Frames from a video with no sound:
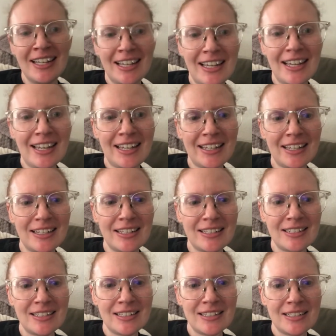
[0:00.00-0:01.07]

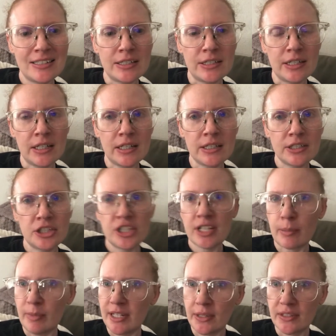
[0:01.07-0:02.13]
and she's
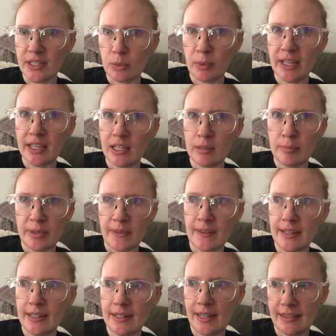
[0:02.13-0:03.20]
coming down this weekend, but
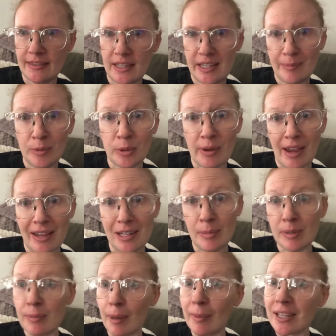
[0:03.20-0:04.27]
then I think I'm okay to be
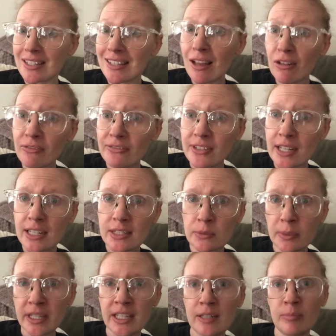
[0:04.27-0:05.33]
by myself next
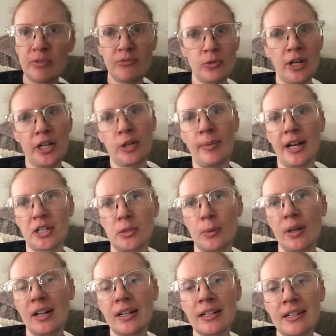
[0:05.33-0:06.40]
week before I go back to
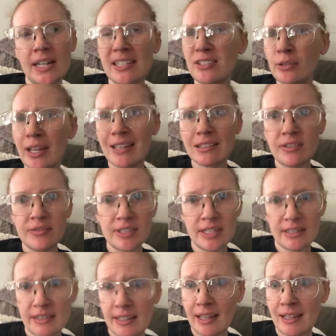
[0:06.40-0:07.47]
work. I still can't lift
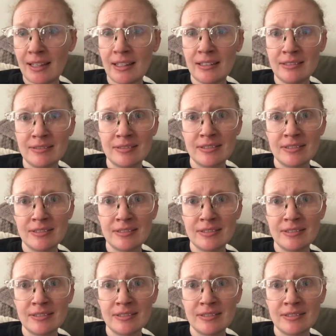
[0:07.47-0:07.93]
anything